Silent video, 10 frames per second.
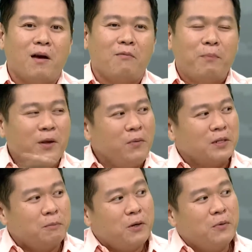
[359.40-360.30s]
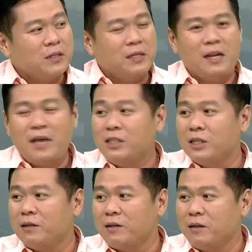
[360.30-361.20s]
of previous
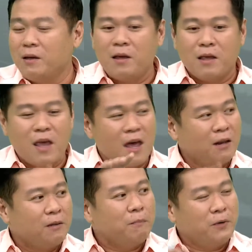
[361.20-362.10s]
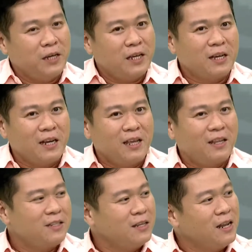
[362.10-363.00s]
election can predict a
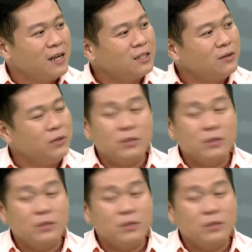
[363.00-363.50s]
latest election